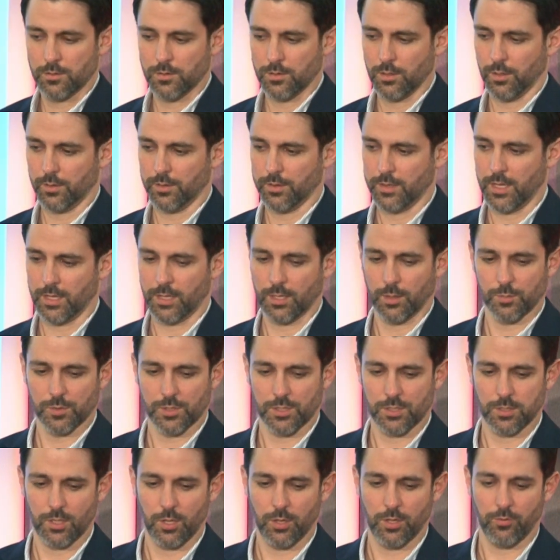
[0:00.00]
So I think I'm
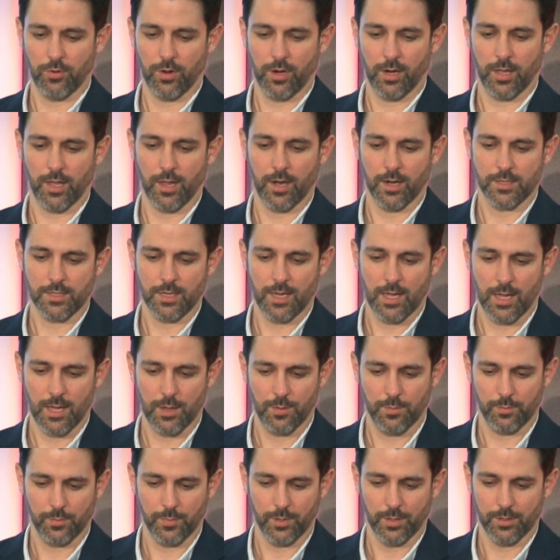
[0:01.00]
slowly running out of
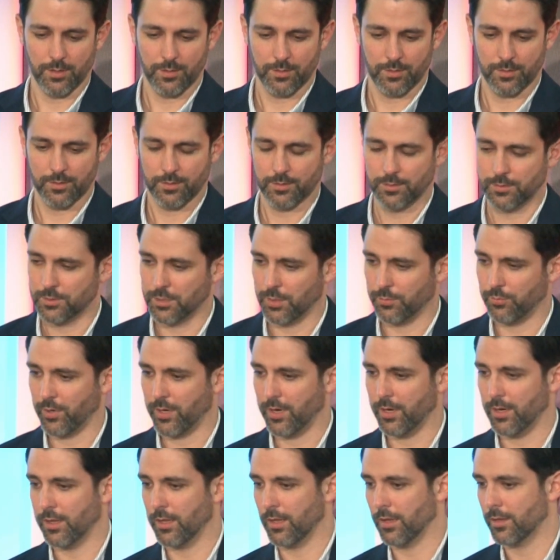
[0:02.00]
time, but jump
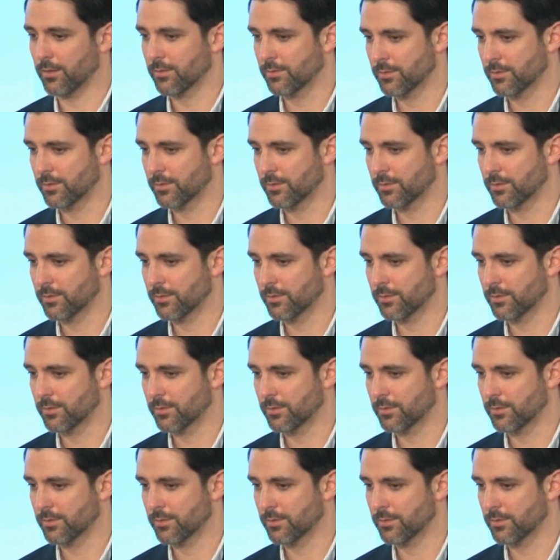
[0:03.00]
right into the